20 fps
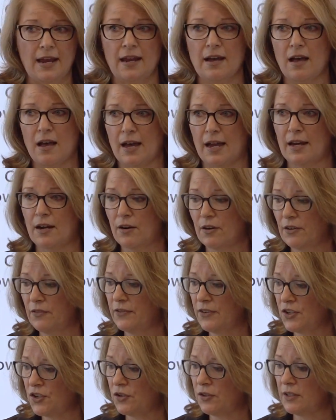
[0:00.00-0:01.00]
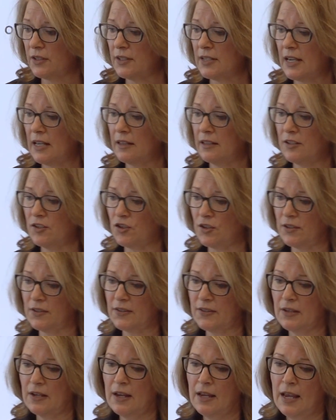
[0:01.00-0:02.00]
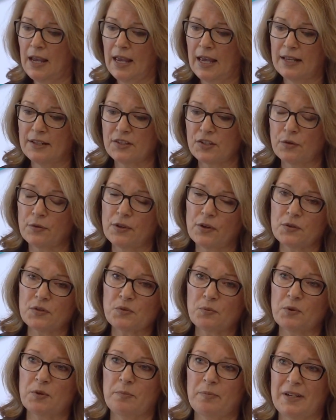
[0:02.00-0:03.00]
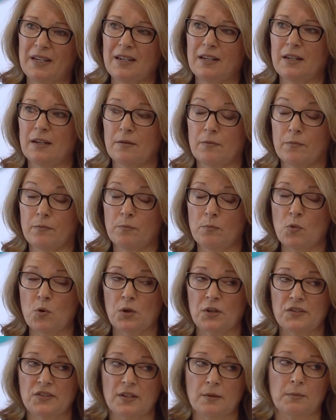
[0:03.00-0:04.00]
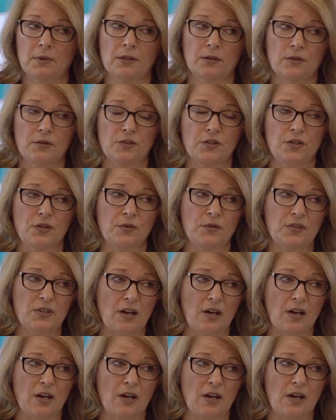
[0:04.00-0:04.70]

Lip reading: AI, artificial intelligence. And so those would be more similar to